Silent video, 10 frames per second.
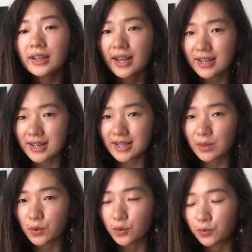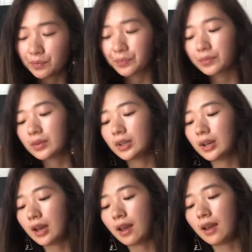landed in Cebu,
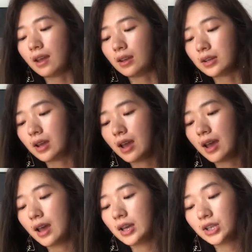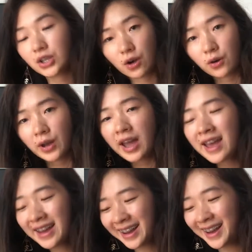and so
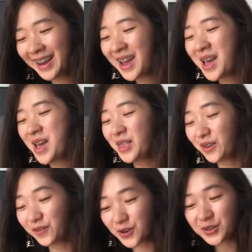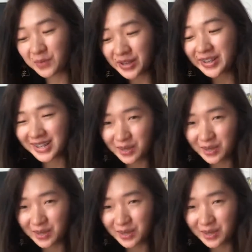the first meal in